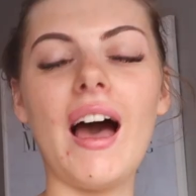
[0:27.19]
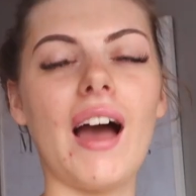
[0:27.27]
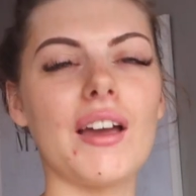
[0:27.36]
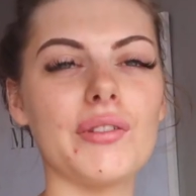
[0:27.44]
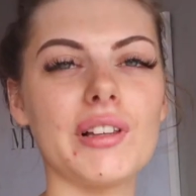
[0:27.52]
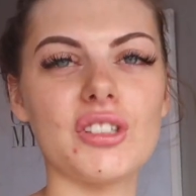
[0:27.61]

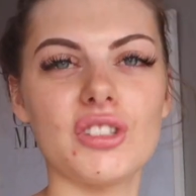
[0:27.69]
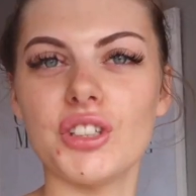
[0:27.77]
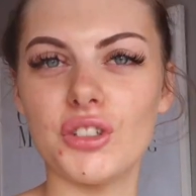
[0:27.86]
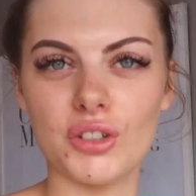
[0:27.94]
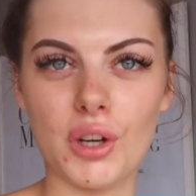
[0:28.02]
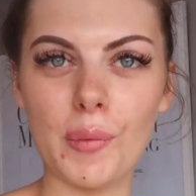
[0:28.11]
I have literally
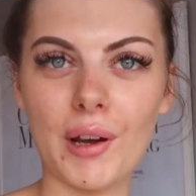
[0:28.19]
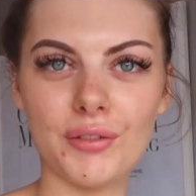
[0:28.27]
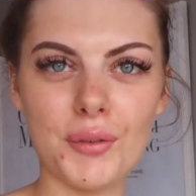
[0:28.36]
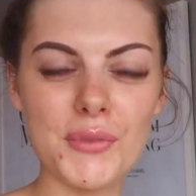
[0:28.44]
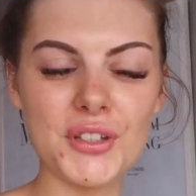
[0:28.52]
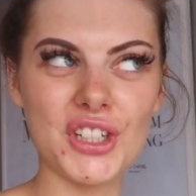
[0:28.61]
just got back
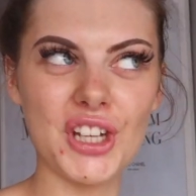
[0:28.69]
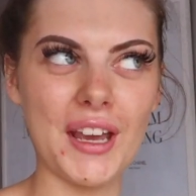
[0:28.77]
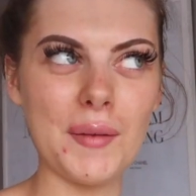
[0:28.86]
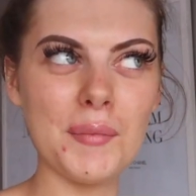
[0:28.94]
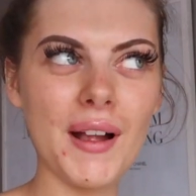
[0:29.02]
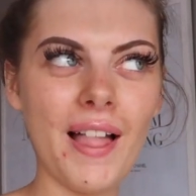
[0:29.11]
from the
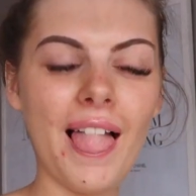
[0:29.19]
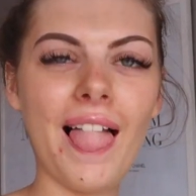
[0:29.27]
gym.